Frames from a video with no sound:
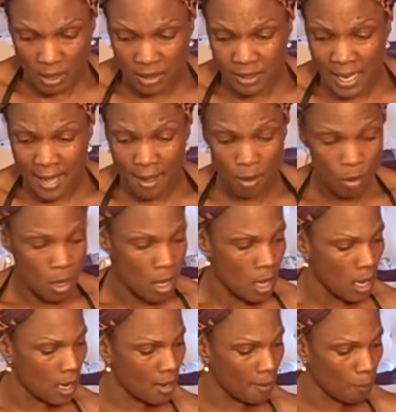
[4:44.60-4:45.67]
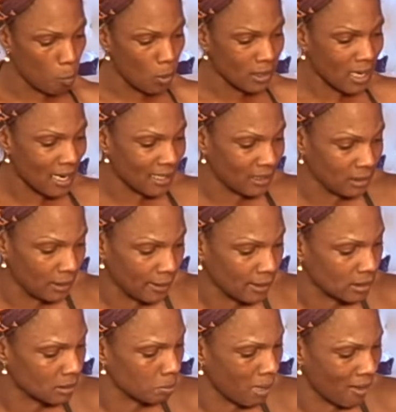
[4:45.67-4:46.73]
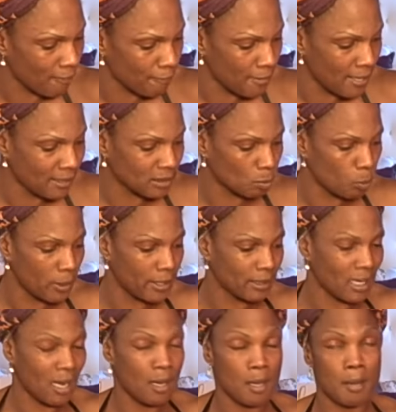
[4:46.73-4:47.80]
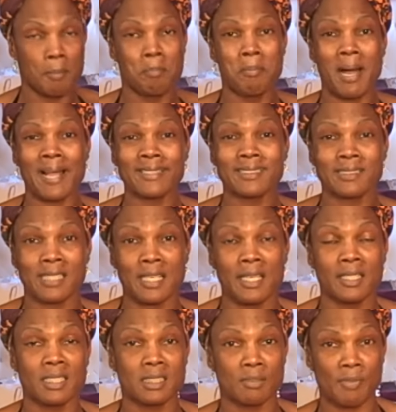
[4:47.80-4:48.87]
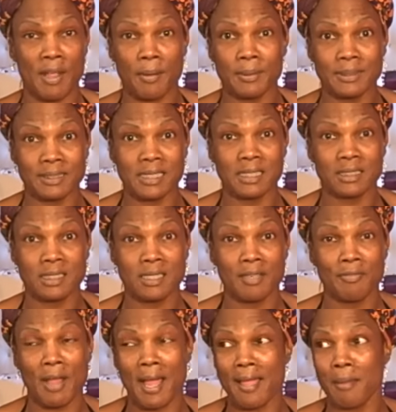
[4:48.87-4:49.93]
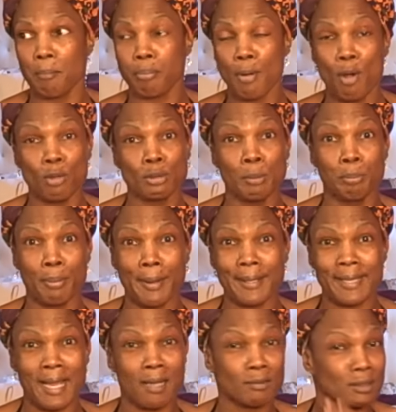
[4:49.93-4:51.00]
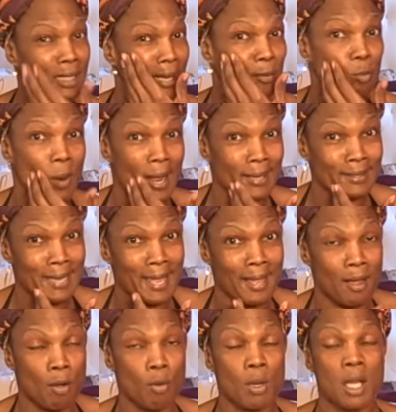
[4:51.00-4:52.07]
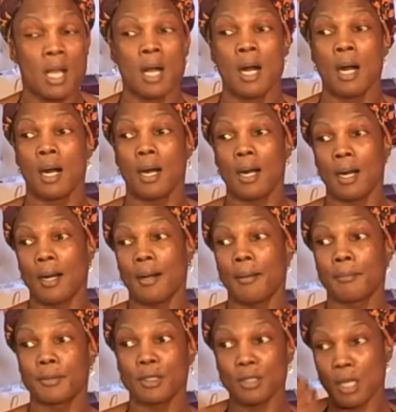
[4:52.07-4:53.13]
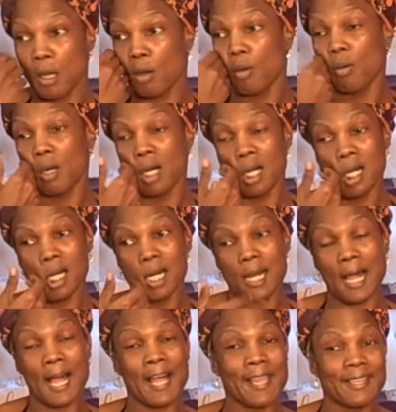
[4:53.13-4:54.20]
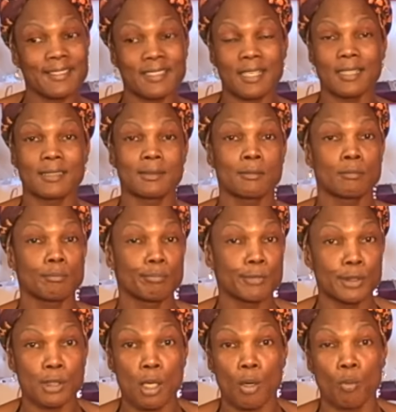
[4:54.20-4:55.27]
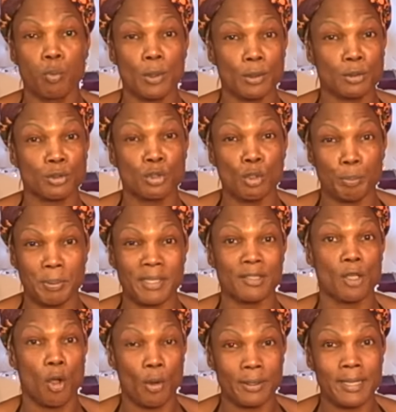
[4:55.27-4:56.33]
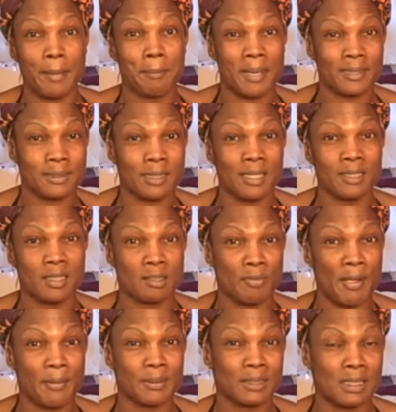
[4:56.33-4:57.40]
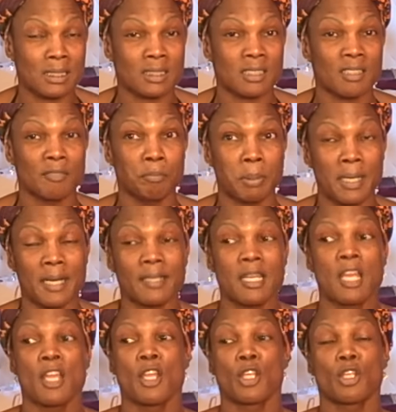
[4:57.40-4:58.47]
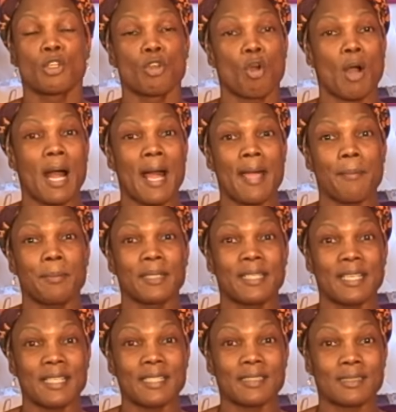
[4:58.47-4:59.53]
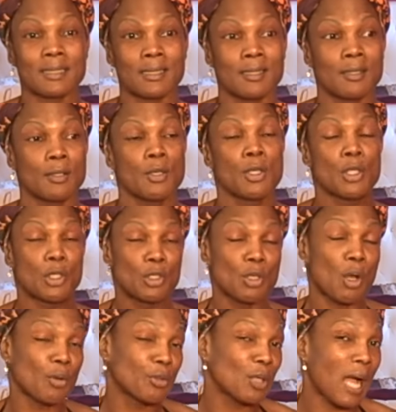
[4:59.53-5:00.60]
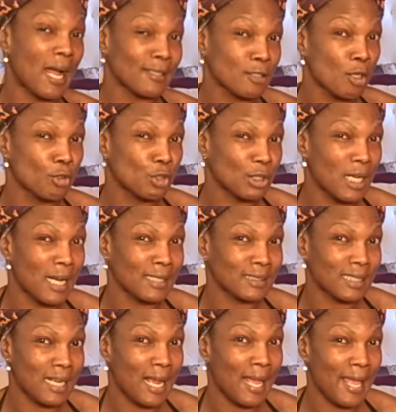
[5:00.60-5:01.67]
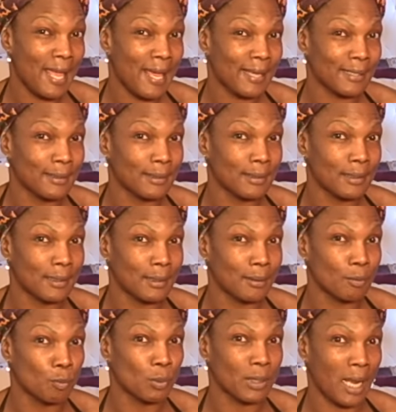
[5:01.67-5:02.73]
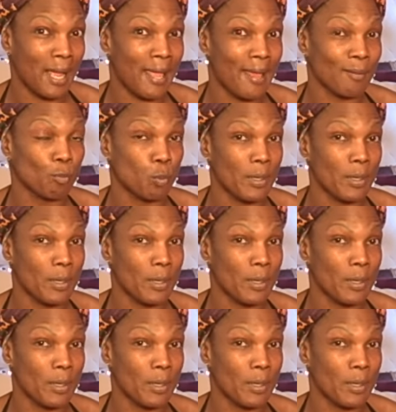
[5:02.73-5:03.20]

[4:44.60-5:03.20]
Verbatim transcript: Now, um, what I cleanse my face with, um, my skin is very sensitive. I am prone to breakouts like right now. Um, you know, uh, I had done, you know, real stupid, knowing that my skin is very sensitive, but, you know, I began to, you know, you, I told you guys that I had a, a when I had